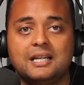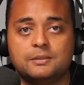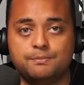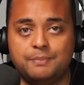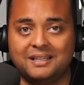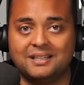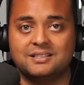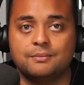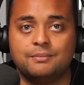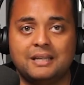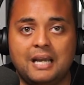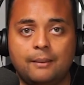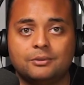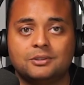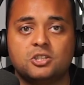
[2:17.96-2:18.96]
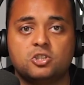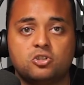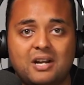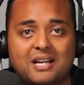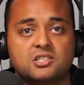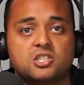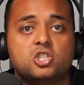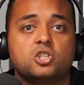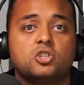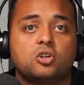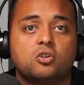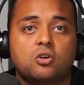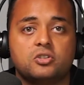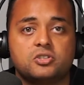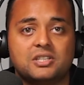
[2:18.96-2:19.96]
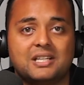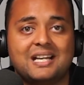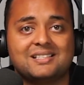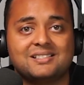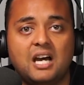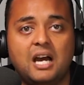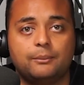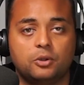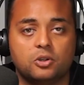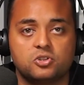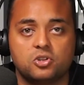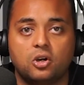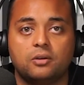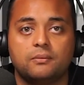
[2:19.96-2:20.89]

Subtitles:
better to be able to transition across it as time goes on.